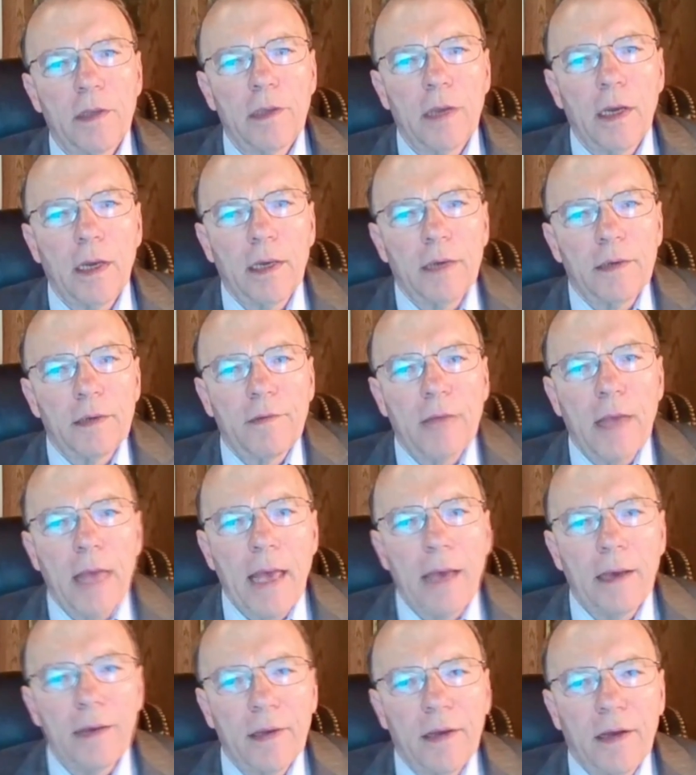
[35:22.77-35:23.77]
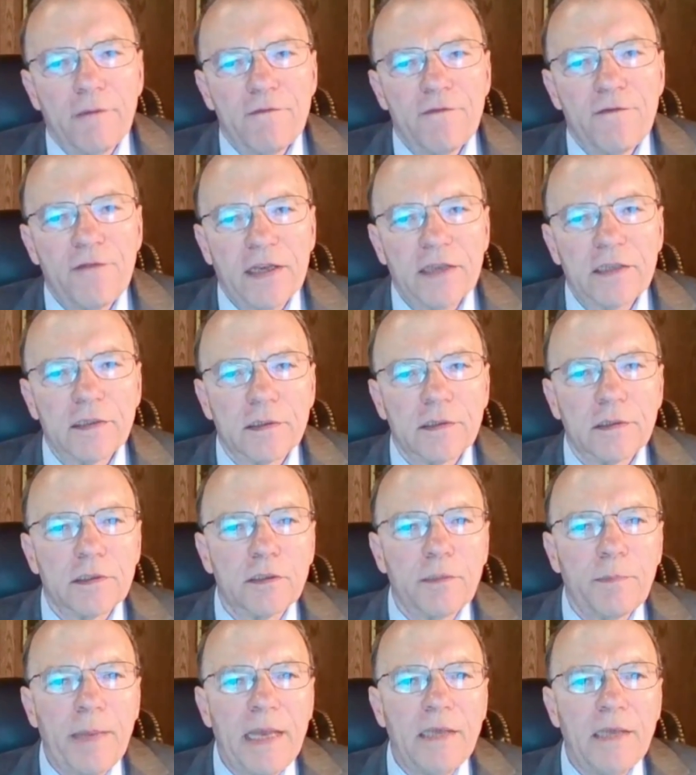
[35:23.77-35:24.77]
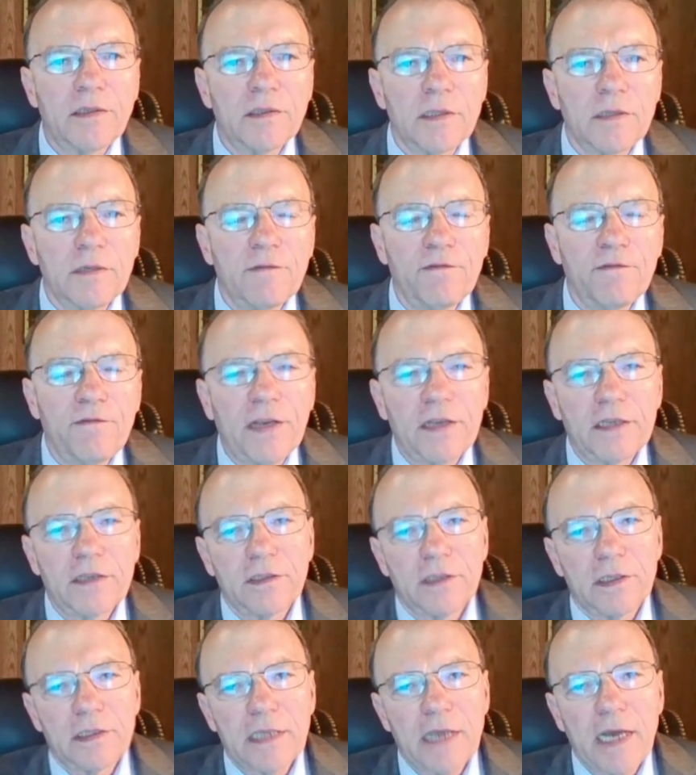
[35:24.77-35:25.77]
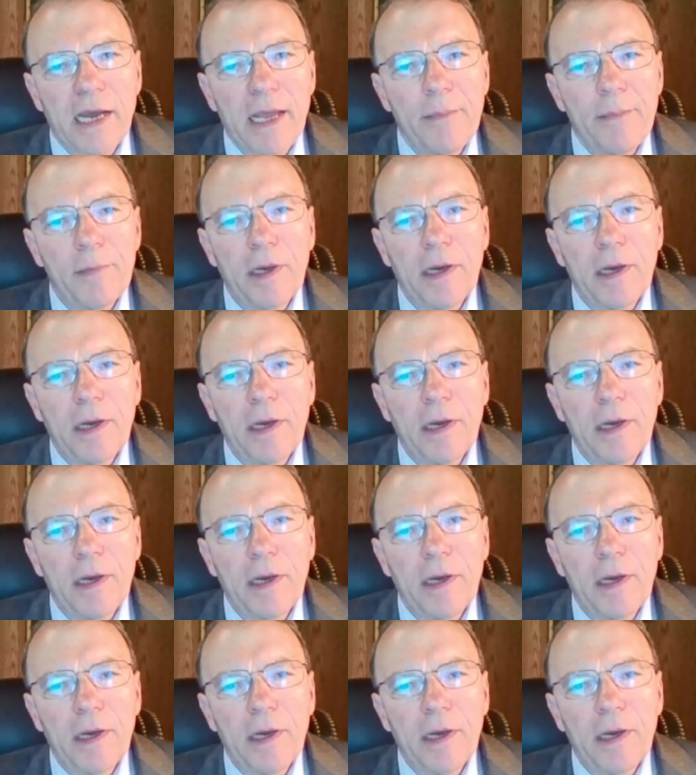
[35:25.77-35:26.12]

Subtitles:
a fixed space and fixed time